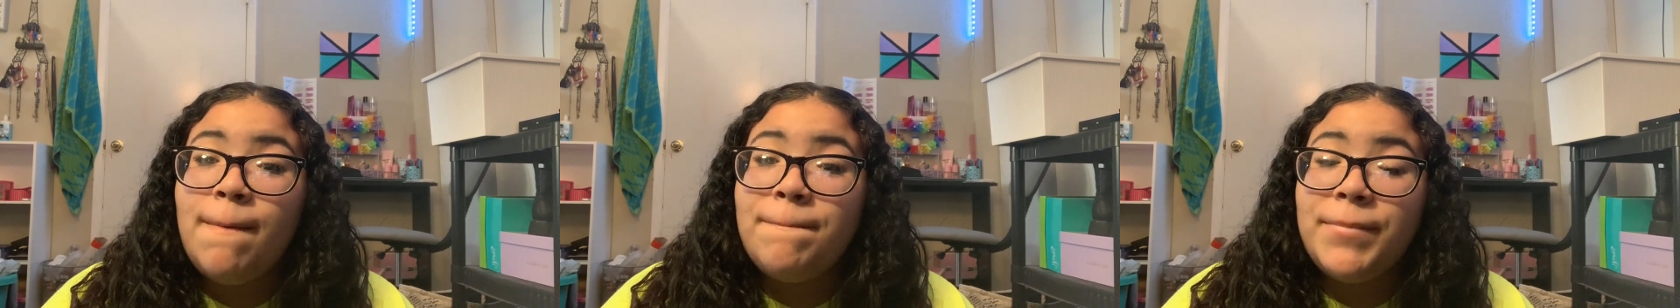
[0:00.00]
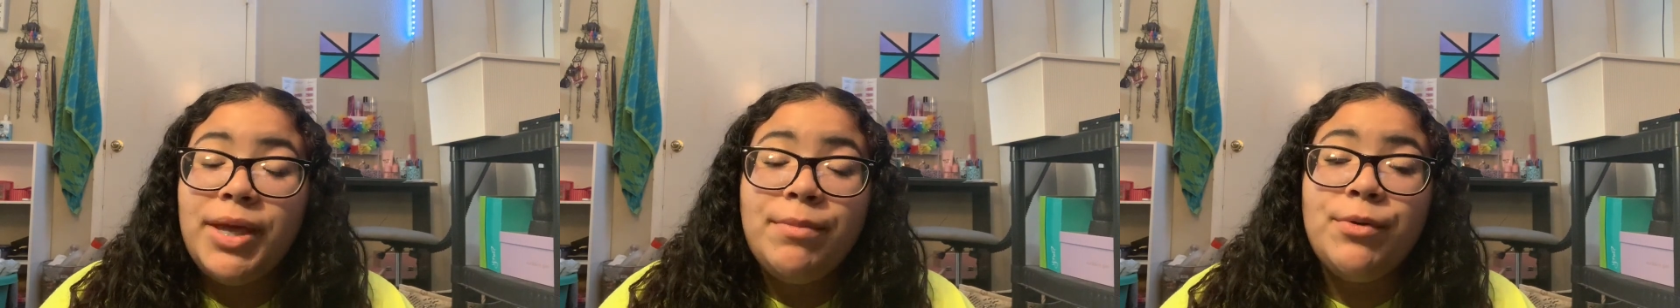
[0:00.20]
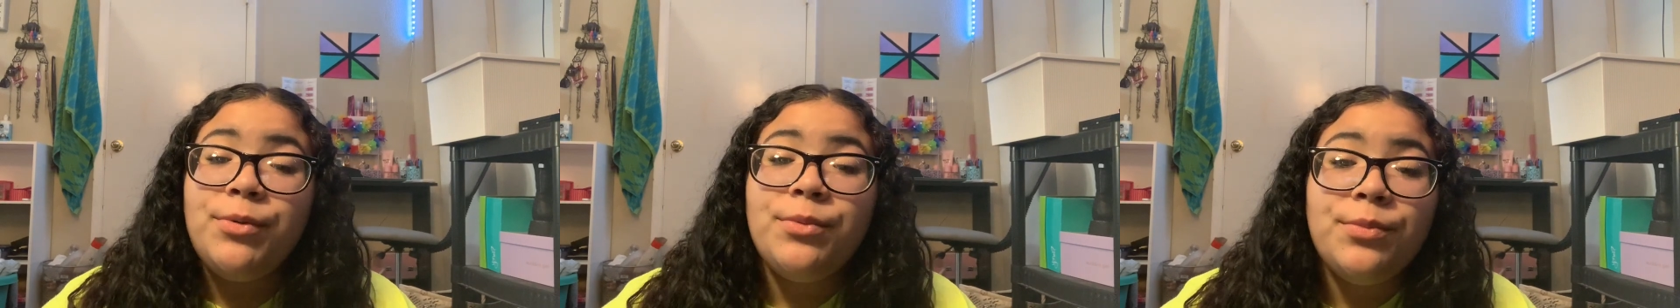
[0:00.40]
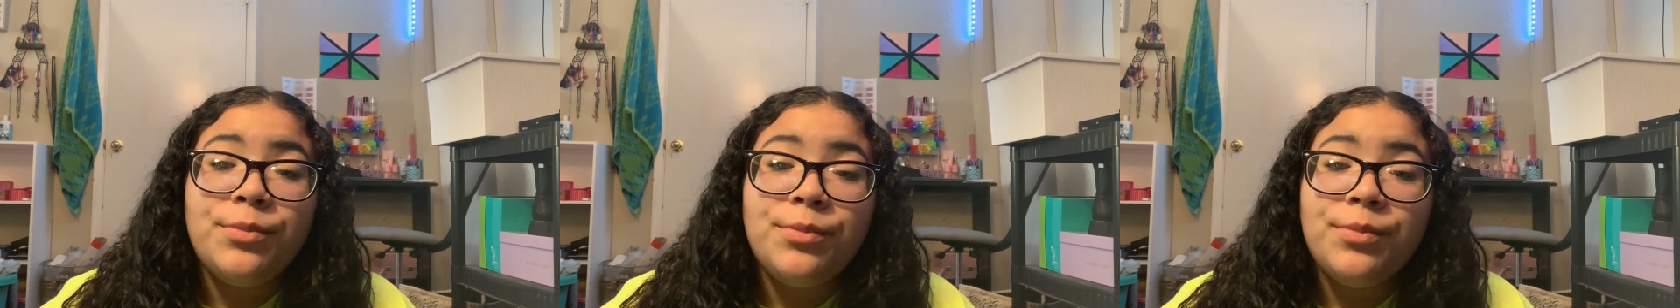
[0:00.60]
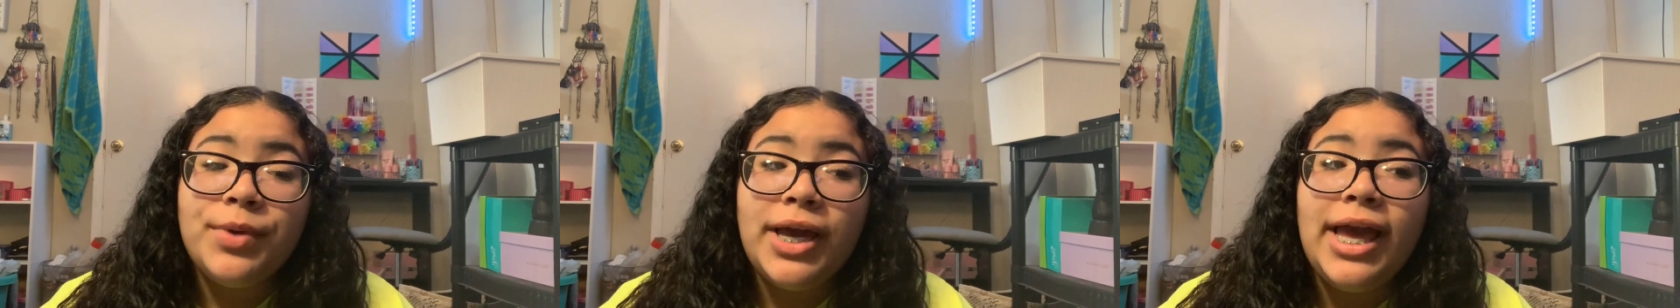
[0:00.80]
people
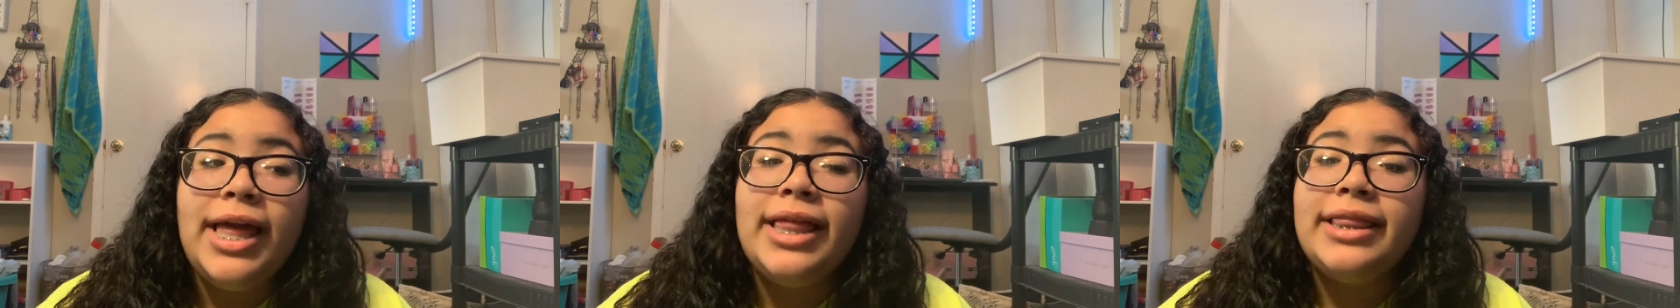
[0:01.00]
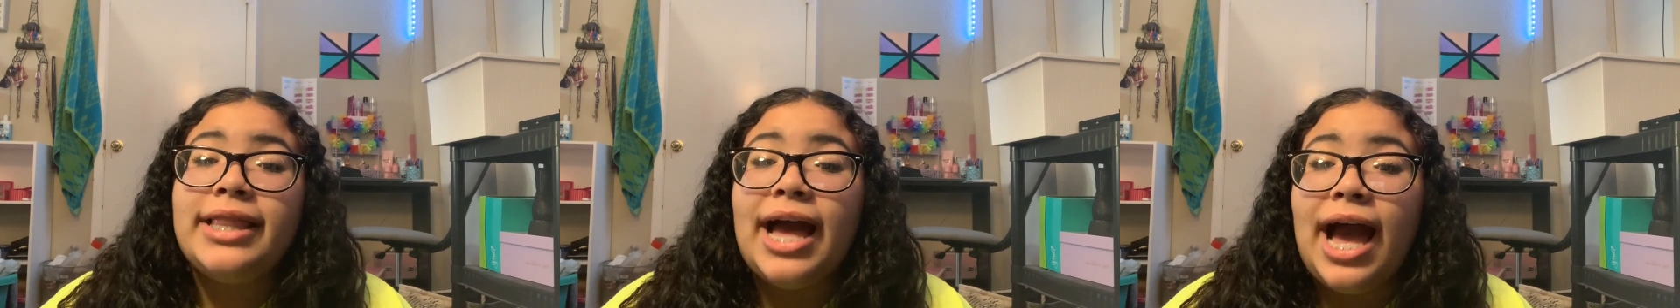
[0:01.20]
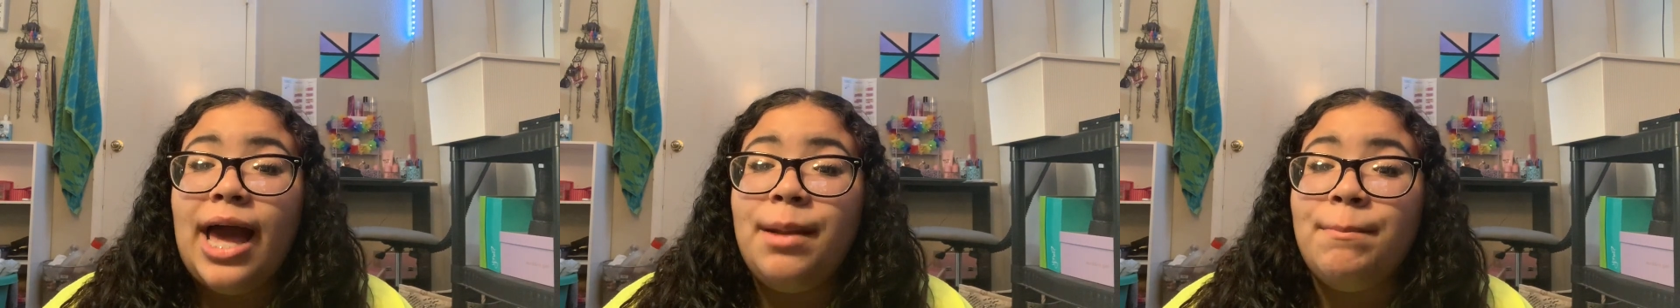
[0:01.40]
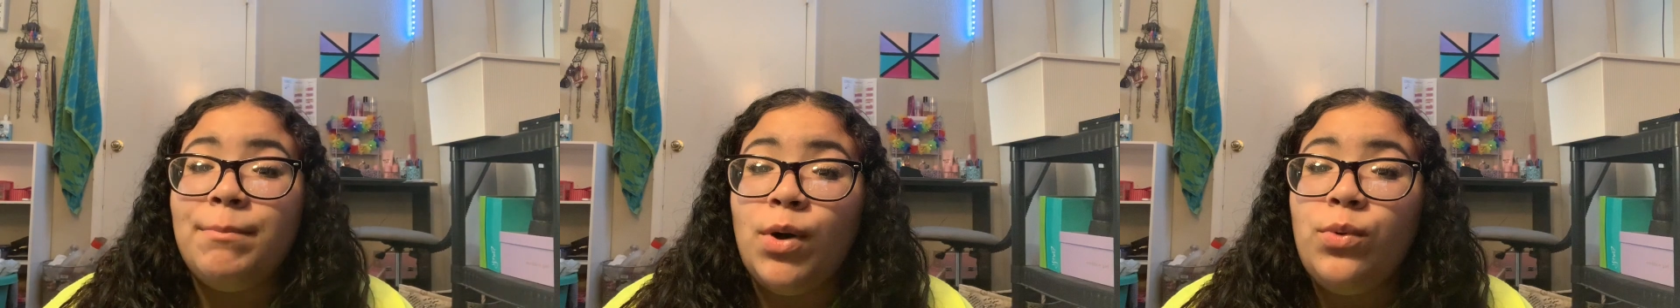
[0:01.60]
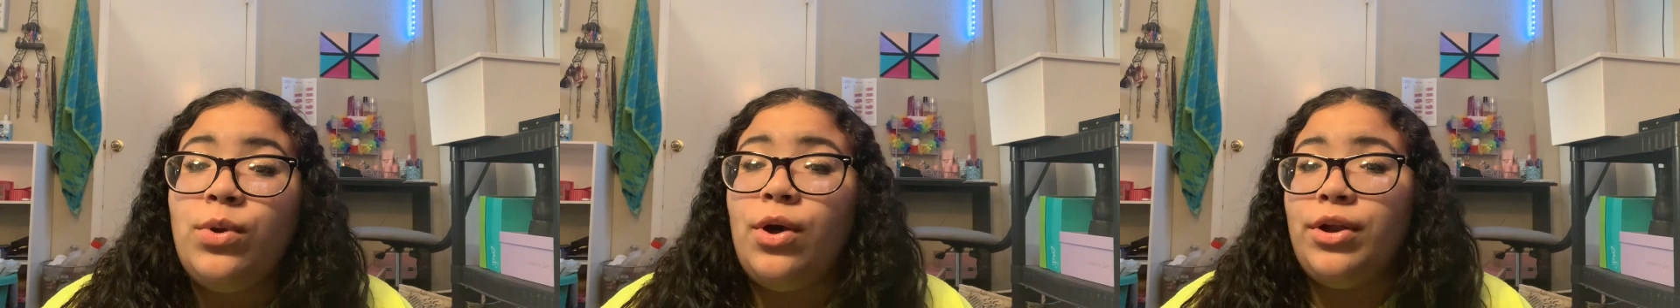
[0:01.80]
that had
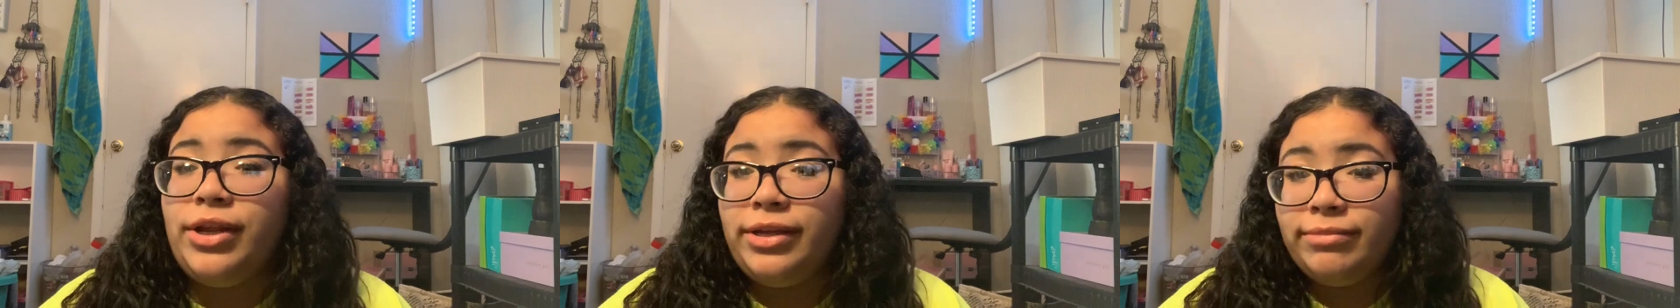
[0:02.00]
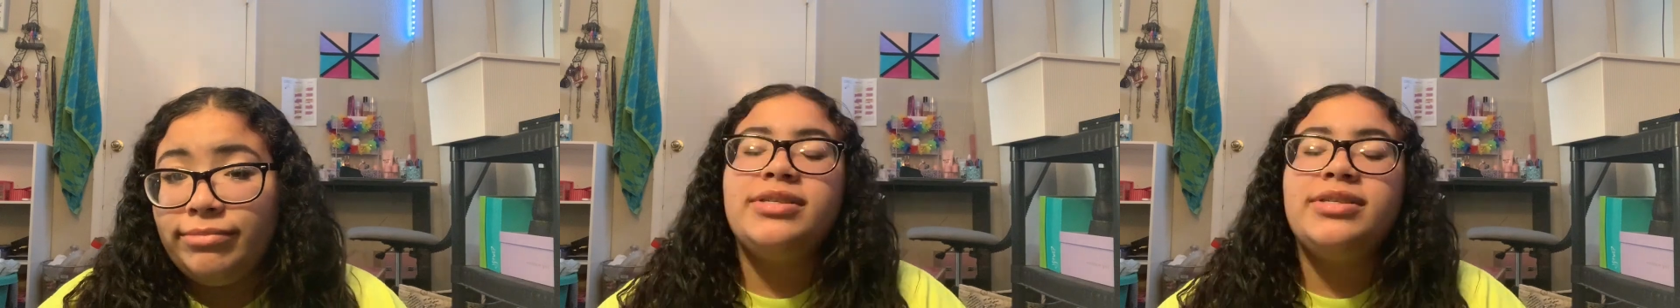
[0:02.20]
mold on it.